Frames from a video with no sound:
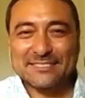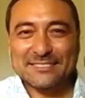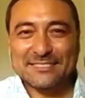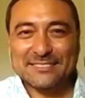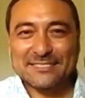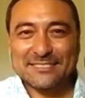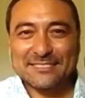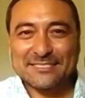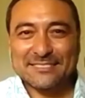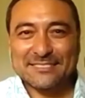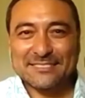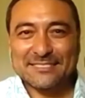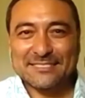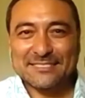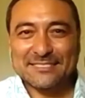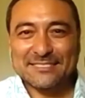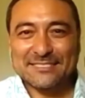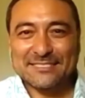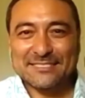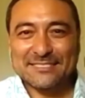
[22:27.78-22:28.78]

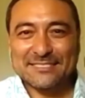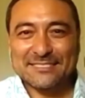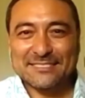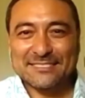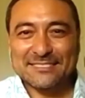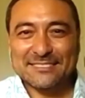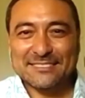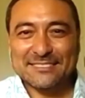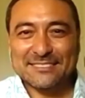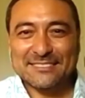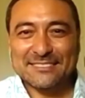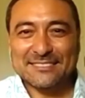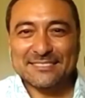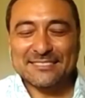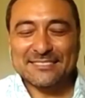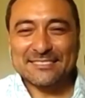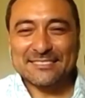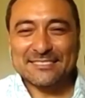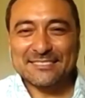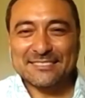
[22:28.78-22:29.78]

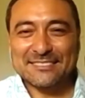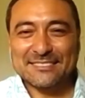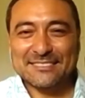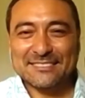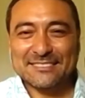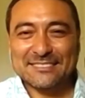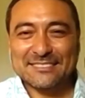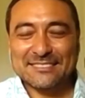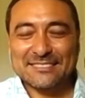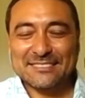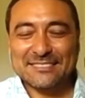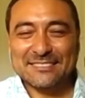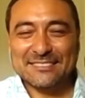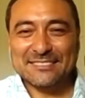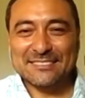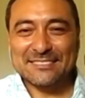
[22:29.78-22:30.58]
The person shown says nothing.